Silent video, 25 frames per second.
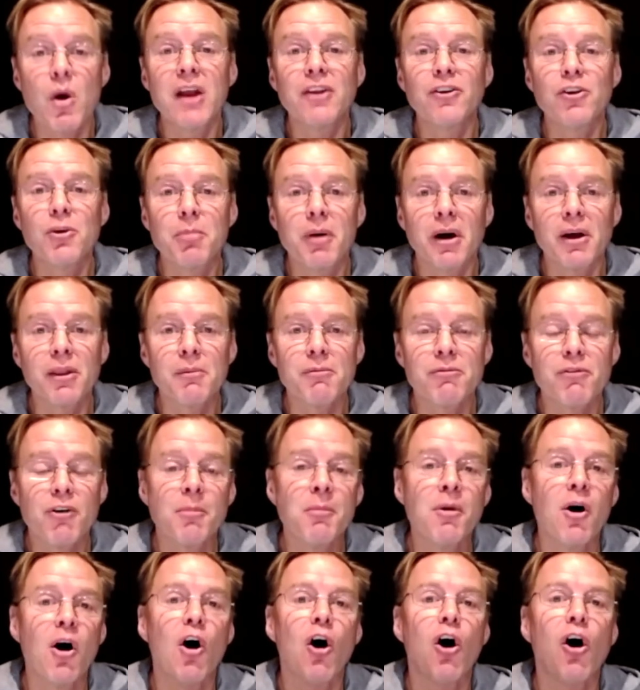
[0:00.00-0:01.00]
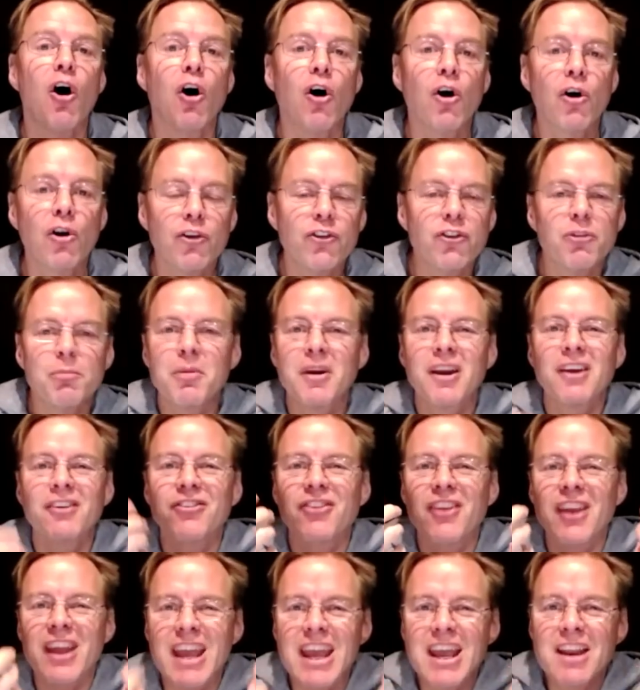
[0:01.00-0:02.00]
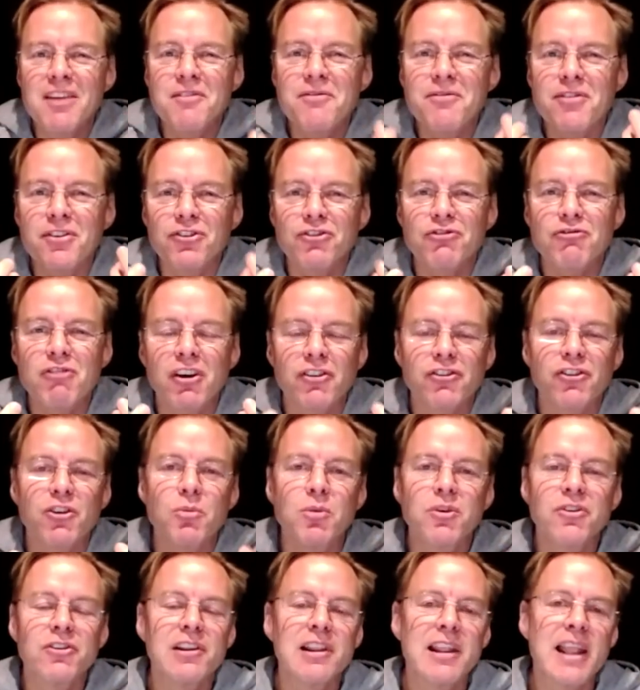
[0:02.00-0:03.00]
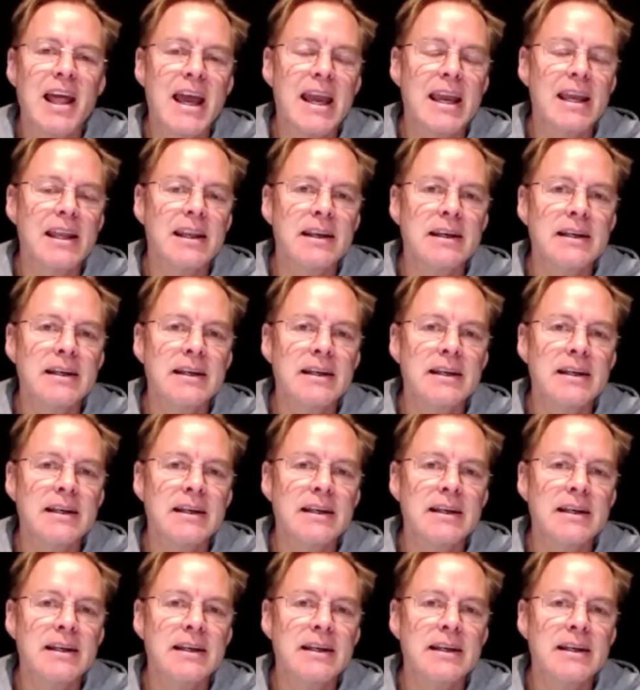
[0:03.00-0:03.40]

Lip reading: buy them from? Holland, because the infrastructure was laid.